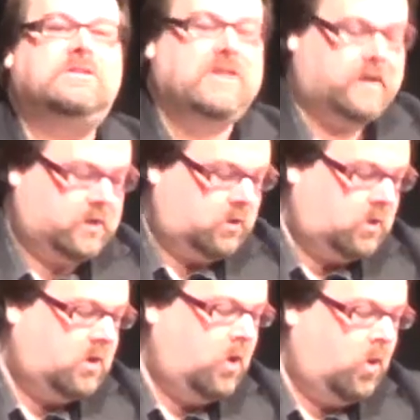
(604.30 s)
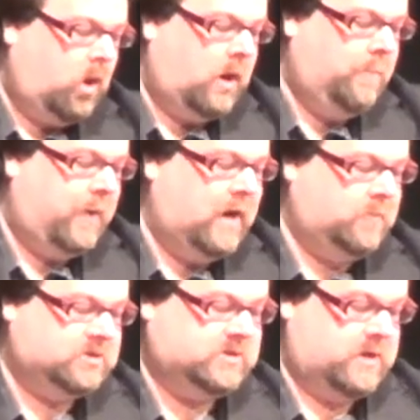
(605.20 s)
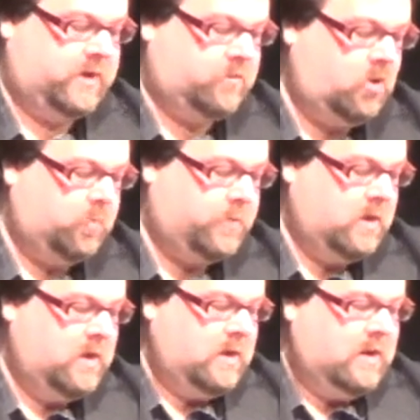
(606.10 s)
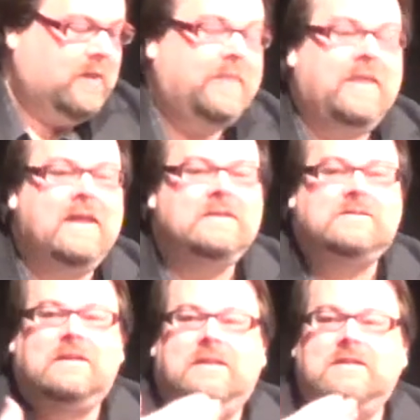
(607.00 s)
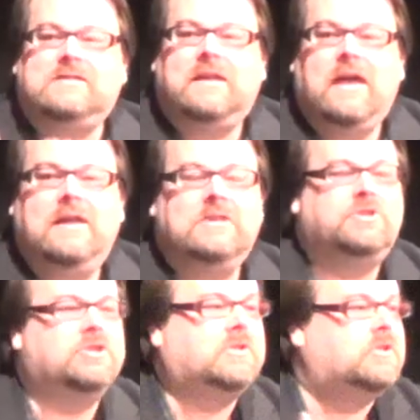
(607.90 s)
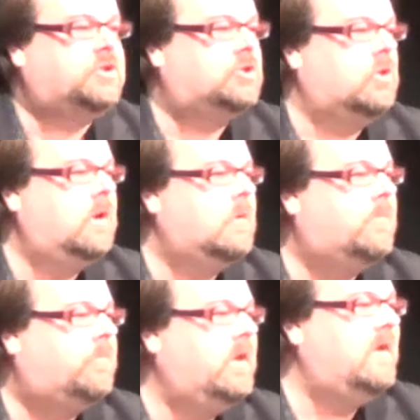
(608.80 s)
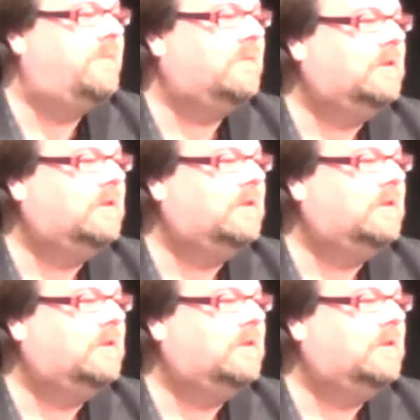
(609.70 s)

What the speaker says: secular or a Bible study group. This again is just a short, brief